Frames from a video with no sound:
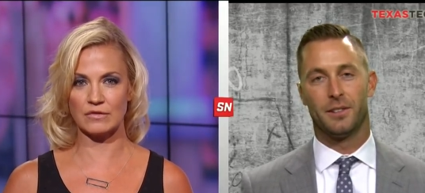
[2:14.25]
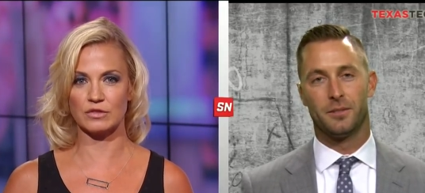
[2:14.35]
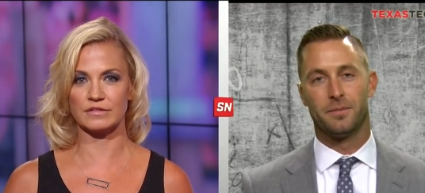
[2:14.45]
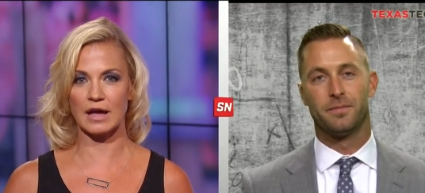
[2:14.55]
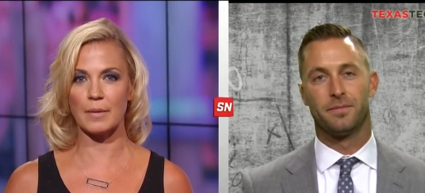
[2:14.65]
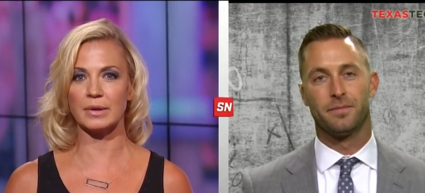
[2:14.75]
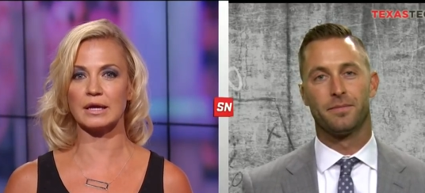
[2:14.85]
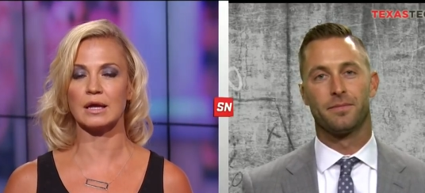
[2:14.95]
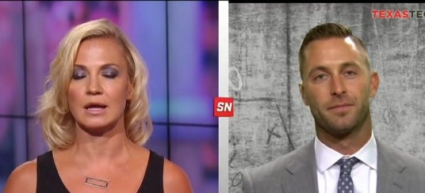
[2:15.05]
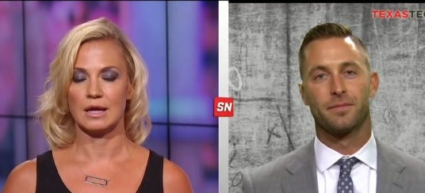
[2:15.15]
Speaker 1: give you the topic,
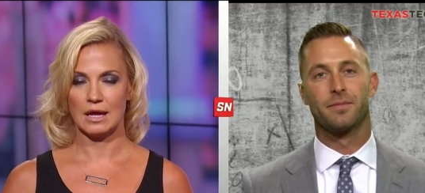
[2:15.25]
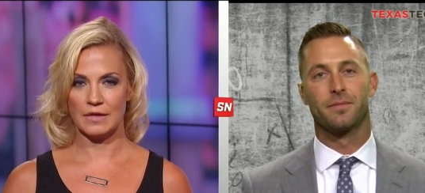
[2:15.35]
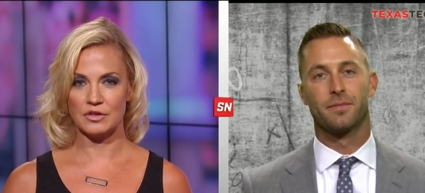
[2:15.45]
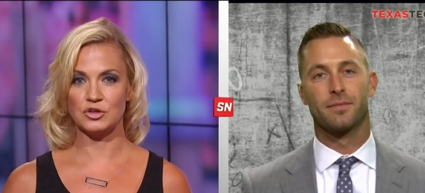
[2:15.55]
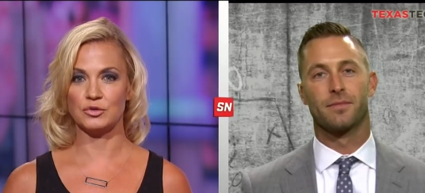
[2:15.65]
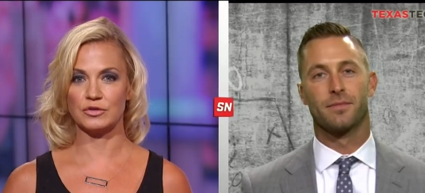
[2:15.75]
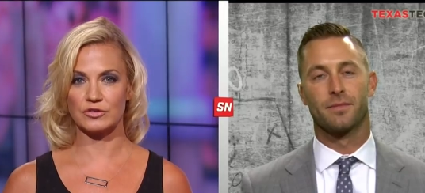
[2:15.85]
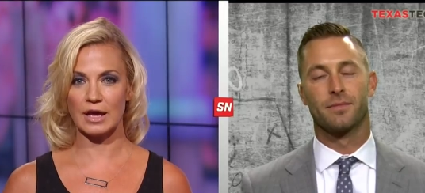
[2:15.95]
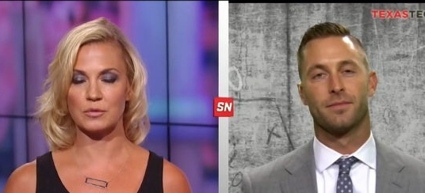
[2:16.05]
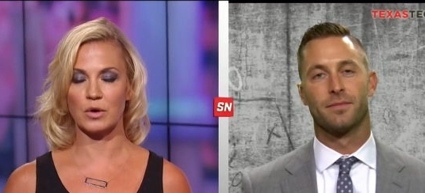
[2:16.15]
and then you
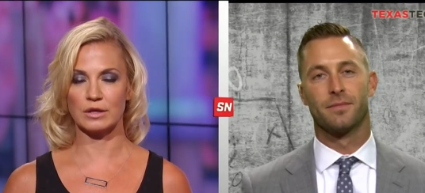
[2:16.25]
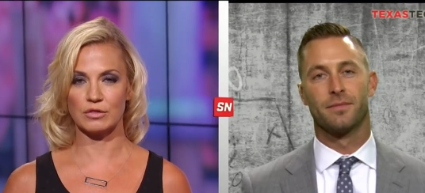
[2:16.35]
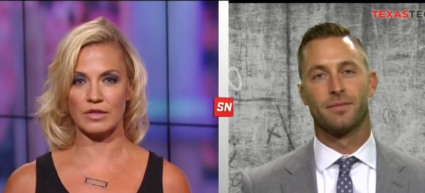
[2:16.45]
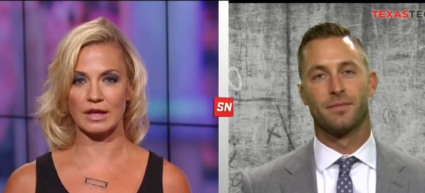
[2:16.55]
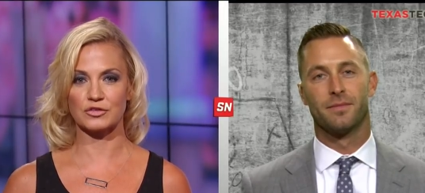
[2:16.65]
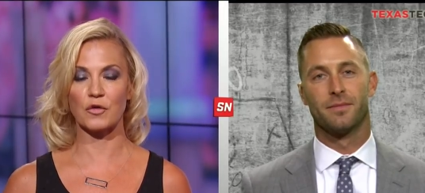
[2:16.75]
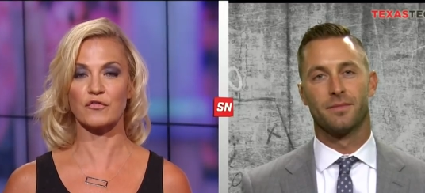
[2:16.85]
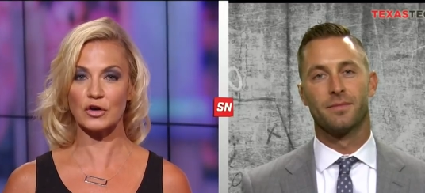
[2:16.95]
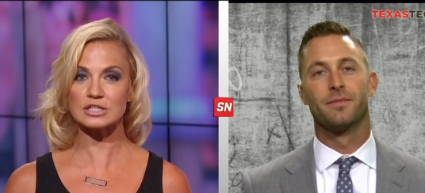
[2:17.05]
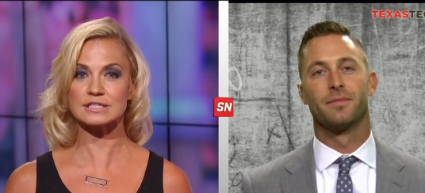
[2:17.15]
decide what you think. So
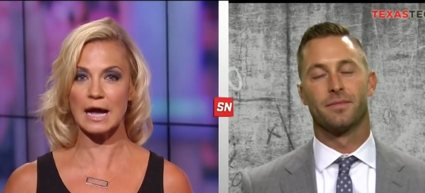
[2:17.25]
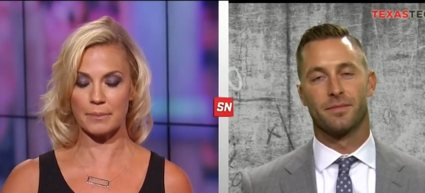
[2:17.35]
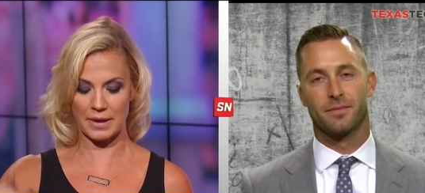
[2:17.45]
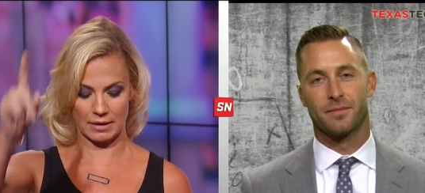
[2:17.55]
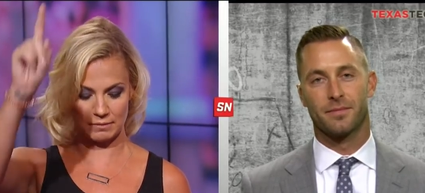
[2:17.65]
first topic.